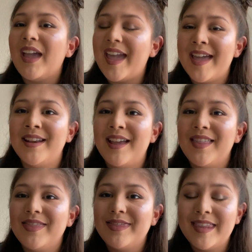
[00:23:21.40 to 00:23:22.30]
And
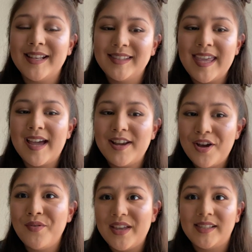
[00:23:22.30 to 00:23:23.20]
next thing I
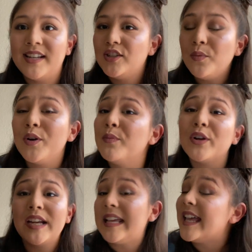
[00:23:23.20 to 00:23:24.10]
know, they said, don't worry,
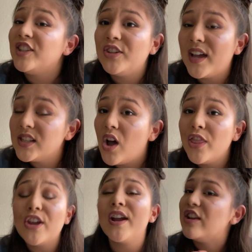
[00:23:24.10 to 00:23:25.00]
we're gonna get you guys
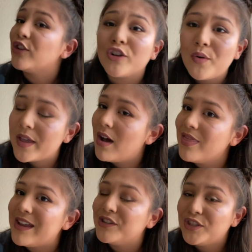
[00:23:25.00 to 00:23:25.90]
on there, and you're going
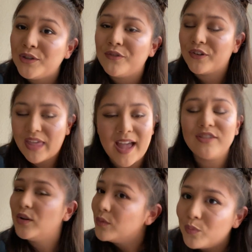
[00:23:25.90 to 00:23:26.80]
on there too for
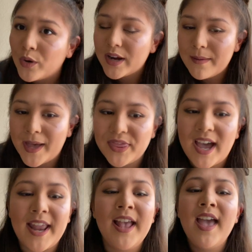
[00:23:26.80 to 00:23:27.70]
that. Don't worry about
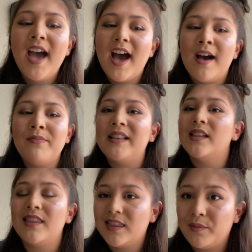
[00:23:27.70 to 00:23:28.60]
that. They
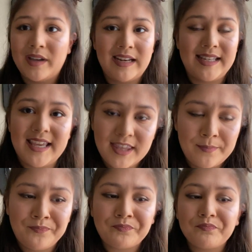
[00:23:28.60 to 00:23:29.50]
said that they were gonna take
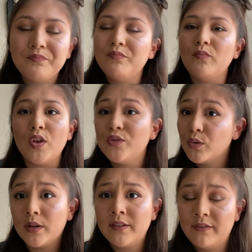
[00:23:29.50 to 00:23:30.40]
them
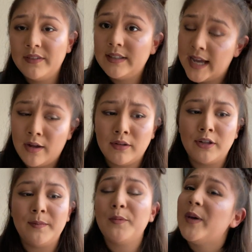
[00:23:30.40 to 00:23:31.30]
sort of down a
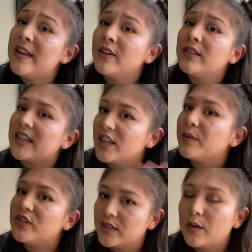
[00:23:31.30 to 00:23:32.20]
little bit later, like they
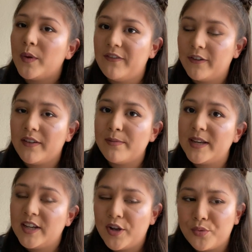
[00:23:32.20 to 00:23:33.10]
were just gonna wait for
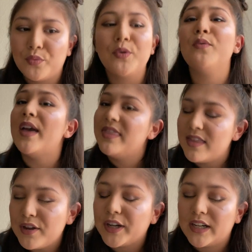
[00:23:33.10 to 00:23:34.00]
everybody to go through, and
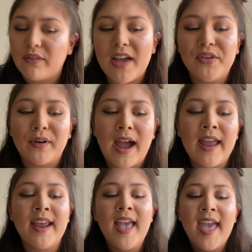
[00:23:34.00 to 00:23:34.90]
then they're gonna ride the ride.